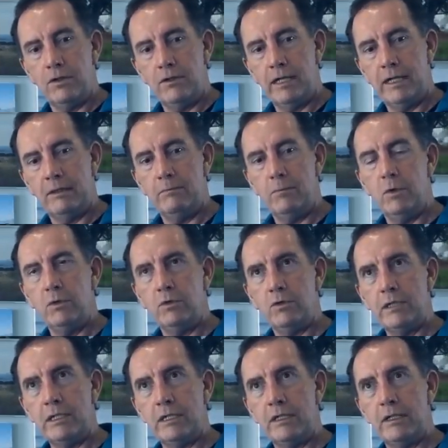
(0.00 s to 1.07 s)
So you had ball
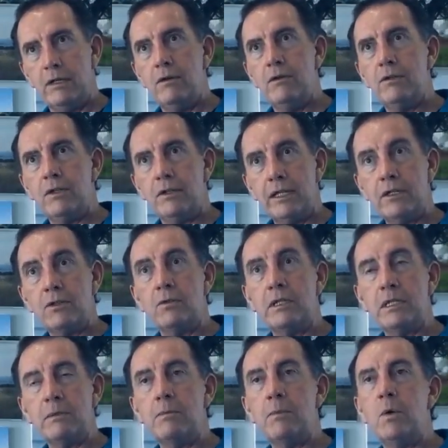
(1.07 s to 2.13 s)
joints at low. So that's
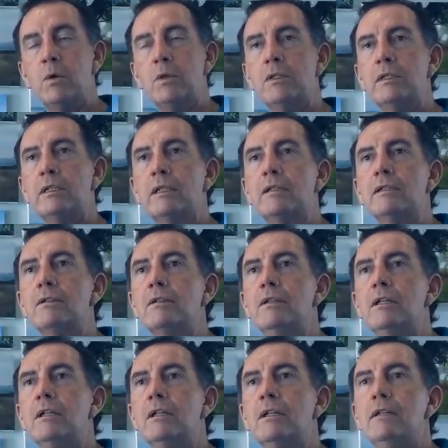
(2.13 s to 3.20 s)
always important
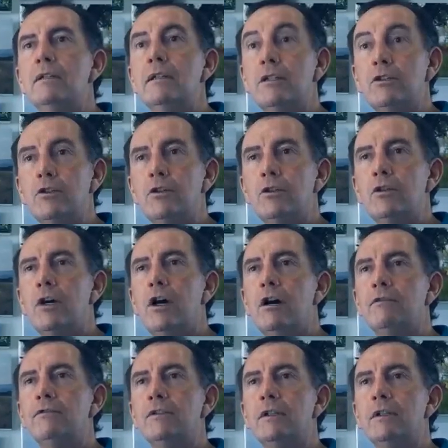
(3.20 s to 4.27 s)
that you look
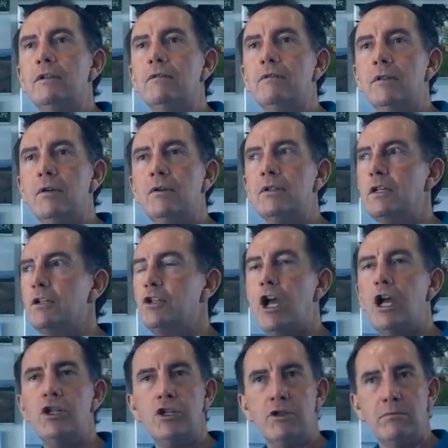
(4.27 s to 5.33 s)
after those and
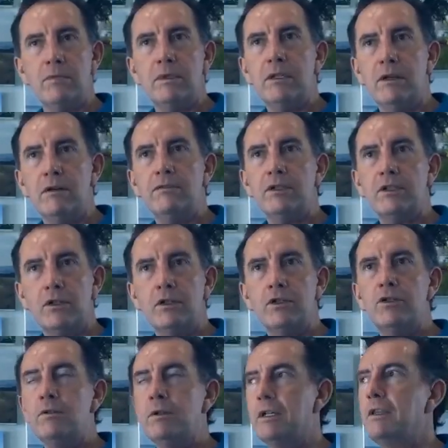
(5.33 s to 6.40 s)
change them. If it's
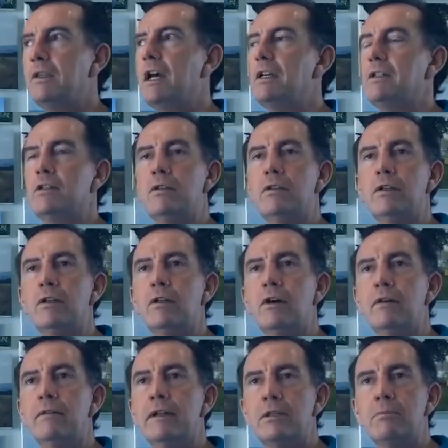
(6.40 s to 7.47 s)
got 200,000 on the
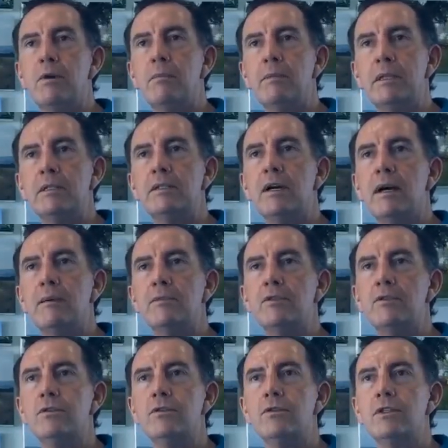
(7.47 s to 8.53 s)
clock, that's probably the time
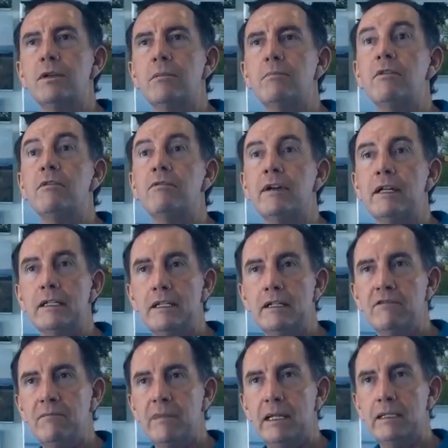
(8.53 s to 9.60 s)
to do some
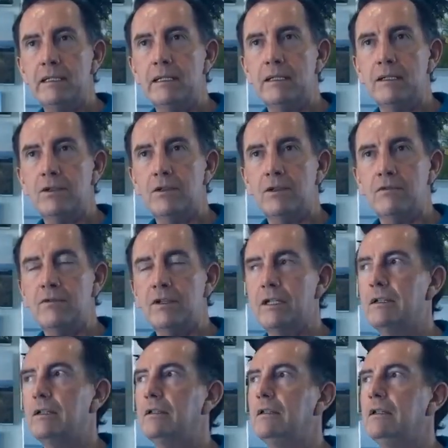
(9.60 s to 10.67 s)
preventative maintenance on the
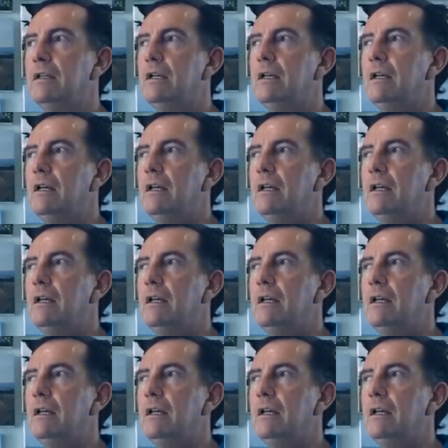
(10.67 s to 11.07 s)
vehicle.